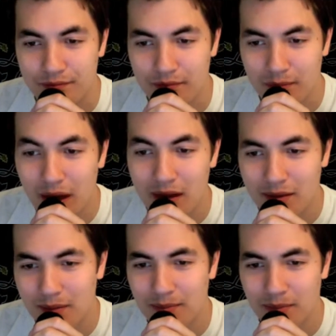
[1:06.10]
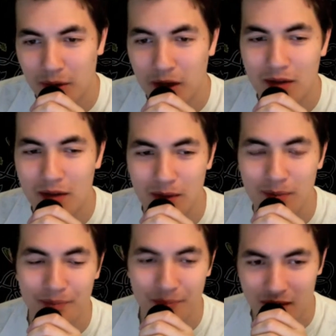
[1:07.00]
But, whatever.
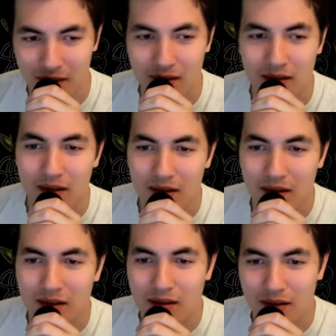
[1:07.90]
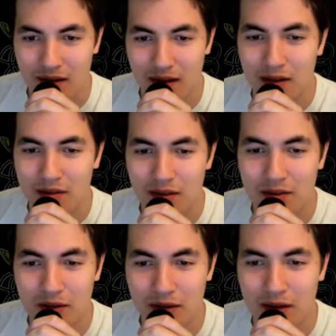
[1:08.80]
Denouncing
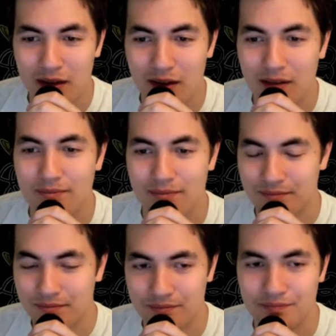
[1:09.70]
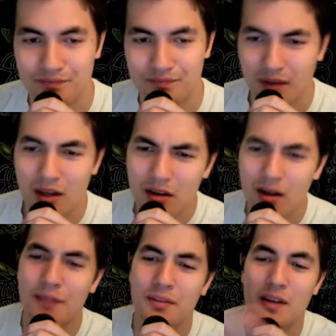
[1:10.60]
Turkey, you don't
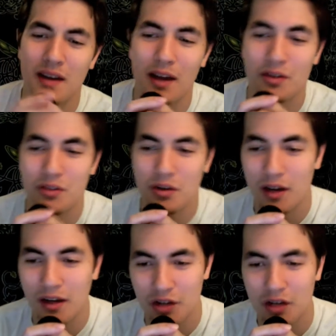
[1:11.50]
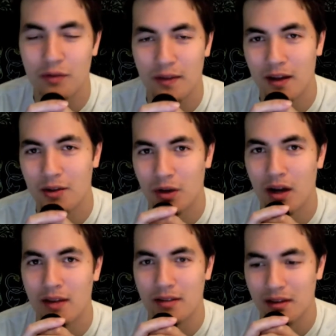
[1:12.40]
have to denounce Turkey just for the
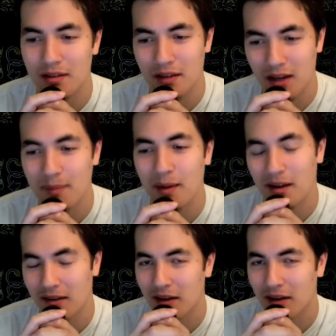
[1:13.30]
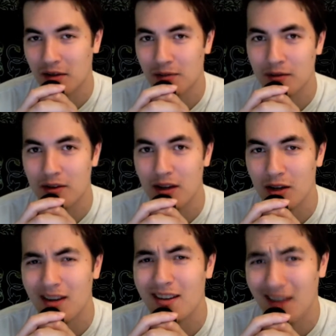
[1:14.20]
atrocities that they committed in 1915. You
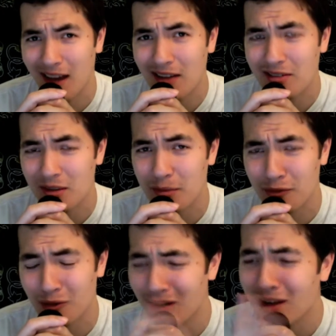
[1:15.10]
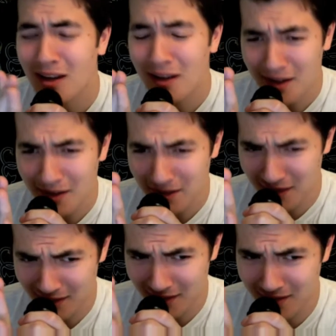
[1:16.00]
could denounce them for
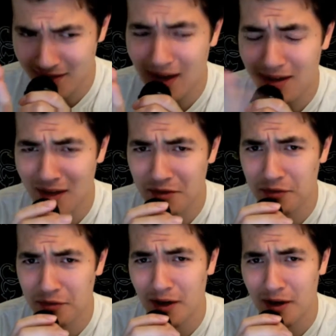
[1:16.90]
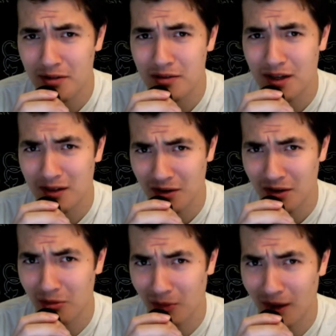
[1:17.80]
the state of affairs in
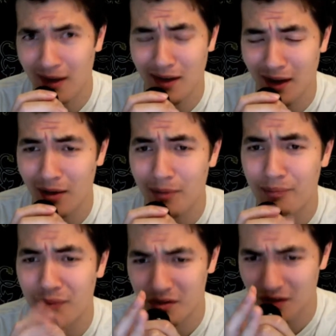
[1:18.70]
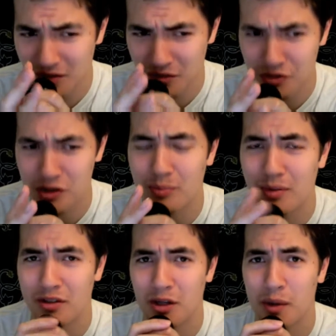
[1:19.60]
Turkey right now, the censorship
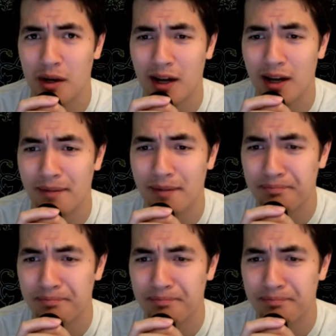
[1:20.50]
that's going on,